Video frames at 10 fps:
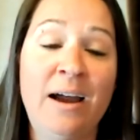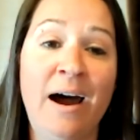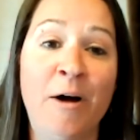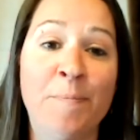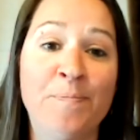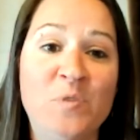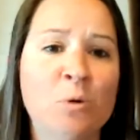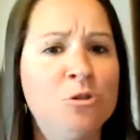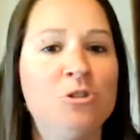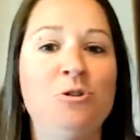
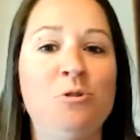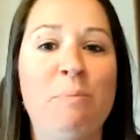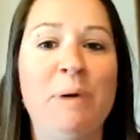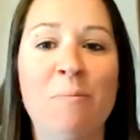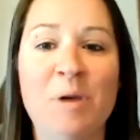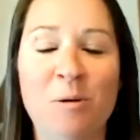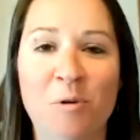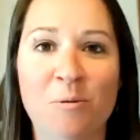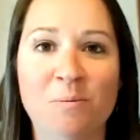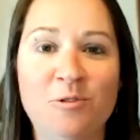Don't just do the bare
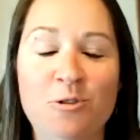minimum.